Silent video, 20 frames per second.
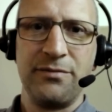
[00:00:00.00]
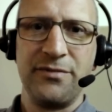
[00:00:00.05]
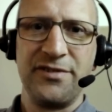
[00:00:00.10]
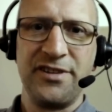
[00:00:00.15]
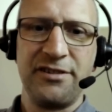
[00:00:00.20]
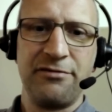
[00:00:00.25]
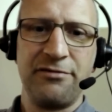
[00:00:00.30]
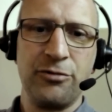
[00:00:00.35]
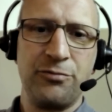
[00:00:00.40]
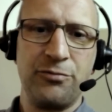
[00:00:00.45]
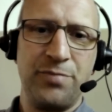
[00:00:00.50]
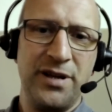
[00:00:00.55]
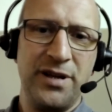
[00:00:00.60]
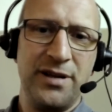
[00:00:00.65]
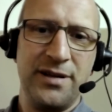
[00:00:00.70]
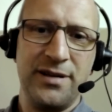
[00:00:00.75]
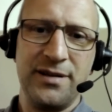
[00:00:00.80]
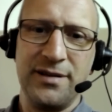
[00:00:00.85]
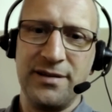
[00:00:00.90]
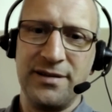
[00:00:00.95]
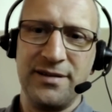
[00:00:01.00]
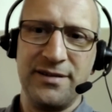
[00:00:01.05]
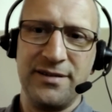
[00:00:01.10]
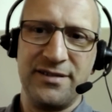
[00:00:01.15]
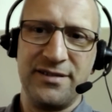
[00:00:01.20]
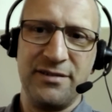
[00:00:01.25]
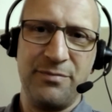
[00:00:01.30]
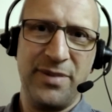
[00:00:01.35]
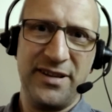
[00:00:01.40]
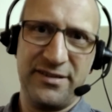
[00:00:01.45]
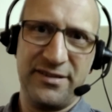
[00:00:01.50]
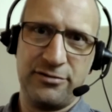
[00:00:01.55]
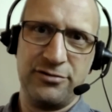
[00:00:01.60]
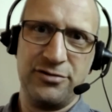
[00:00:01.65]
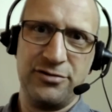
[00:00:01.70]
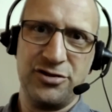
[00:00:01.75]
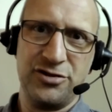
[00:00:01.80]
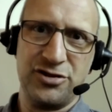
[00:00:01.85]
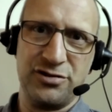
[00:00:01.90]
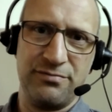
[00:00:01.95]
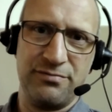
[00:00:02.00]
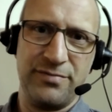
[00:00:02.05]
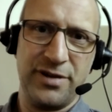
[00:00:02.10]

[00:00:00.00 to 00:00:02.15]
this would be the best condition,